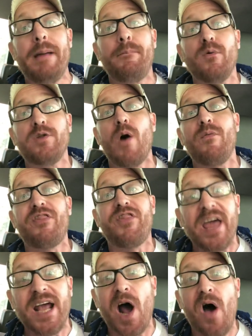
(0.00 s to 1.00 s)
because people
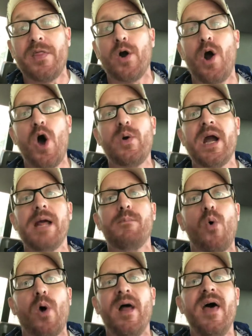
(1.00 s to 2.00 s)
don't think on their
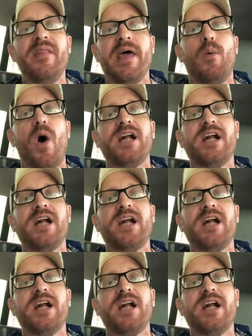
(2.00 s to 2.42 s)
own anymore.